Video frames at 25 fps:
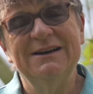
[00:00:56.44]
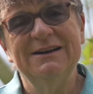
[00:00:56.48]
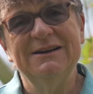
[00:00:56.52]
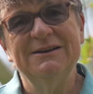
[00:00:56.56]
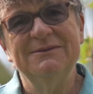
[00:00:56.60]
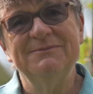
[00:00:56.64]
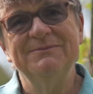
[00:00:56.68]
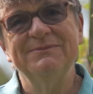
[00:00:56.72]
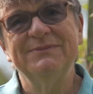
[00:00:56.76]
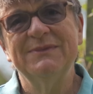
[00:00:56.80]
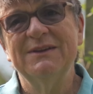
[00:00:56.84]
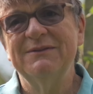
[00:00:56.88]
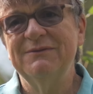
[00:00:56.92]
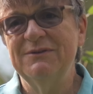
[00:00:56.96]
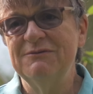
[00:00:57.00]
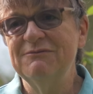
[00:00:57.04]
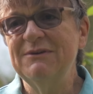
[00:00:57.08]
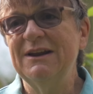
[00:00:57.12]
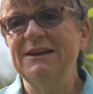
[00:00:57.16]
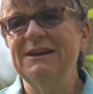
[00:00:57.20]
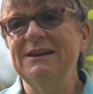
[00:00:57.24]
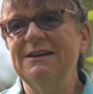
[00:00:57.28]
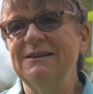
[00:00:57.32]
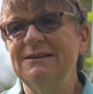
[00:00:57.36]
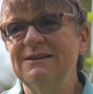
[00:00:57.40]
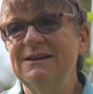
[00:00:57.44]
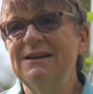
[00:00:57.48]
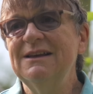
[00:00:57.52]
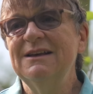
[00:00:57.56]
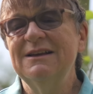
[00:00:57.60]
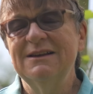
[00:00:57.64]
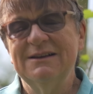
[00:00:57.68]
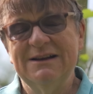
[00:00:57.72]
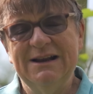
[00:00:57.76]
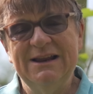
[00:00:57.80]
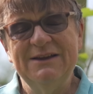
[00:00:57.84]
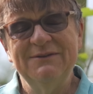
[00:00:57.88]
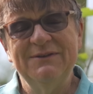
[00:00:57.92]
um, running
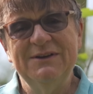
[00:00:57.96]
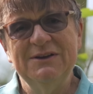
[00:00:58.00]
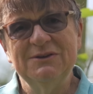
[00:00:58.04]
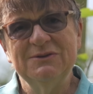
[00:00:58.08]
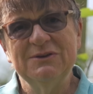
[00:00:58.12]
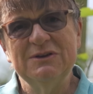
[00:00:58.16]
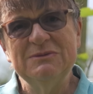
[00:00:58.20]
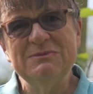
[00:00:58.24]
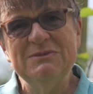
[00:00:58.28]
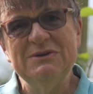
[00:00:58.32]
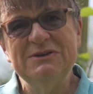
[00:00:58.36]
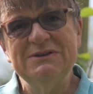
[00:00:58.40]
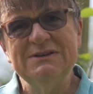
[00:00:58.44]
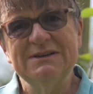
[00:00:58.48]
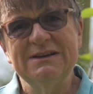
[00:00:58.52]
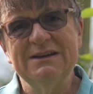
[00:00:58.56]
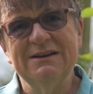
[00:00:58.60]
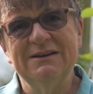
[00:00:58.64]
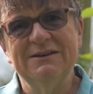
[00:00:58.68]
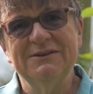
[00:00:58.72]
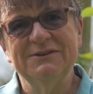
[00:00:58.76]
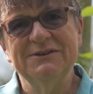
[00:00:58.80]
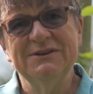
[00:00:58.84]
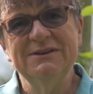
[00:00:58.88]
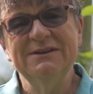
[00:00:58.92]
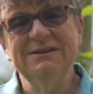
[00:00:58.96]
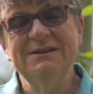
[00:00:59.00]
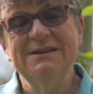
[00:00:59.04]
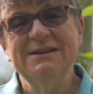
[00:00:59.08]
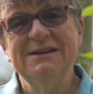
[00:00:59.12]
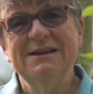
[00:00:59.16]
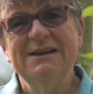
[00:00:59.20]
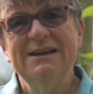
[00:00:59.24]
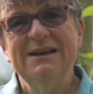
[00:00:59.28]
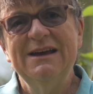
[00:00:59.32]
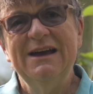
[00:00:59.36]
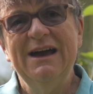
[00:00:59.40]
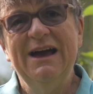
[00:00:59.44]
Claverhill Community Garden
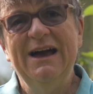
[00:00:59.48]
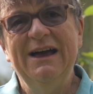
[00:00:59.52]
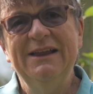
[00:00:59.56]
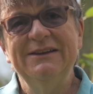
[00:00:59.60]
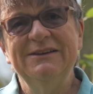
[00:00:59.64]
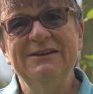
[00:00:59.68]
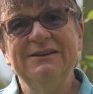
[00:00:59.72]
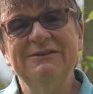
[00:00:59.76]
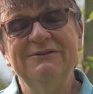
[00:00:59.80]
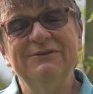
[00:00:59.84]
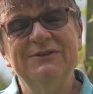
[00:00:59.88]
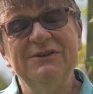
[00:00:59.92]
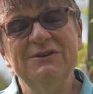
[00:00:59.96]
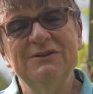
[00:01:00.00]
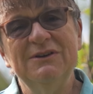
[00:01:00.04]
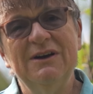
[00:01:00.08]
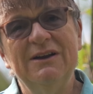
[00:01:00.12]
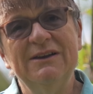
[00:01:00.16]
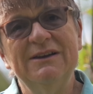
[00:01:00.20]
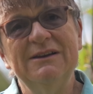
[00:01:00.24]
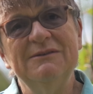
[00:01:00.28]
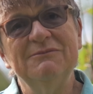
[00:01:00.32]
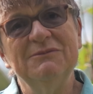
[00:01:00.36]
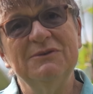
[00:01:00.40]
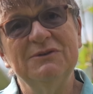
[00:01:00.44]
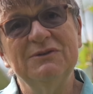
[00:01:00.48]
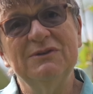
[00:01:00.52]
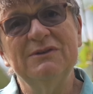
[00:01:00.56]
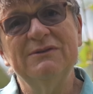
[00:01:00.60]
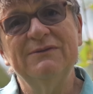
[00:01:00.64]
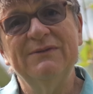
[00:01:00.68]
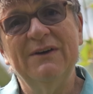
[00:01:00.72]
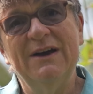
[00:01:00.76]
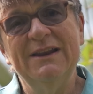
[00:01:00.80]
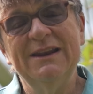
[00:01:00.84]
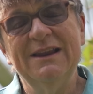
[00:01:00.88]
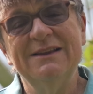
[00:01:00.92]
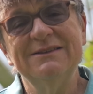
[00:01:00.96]
and, and it will
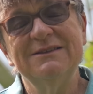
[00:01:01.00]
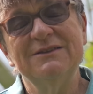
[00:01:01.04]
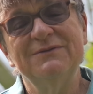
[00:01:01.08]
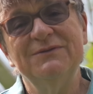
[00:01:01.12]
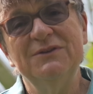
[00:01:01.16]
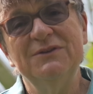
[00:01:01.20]
finance